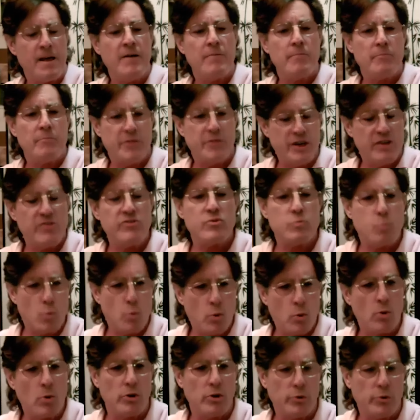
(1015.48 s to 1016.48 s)
this
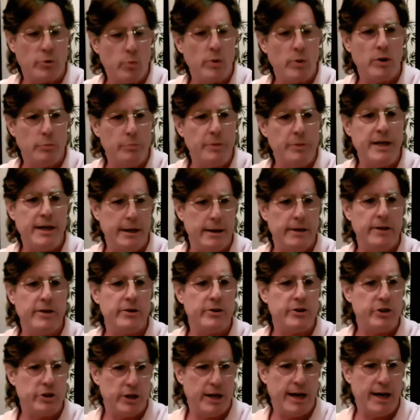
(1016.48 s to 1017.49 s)
world will begin to
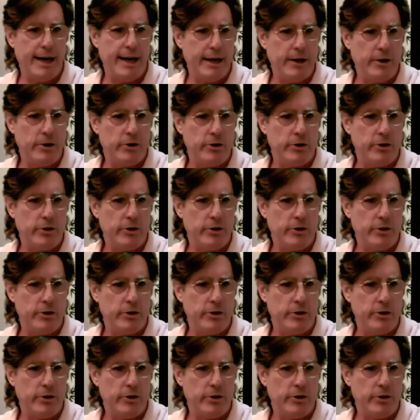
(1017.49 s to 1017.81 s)
change.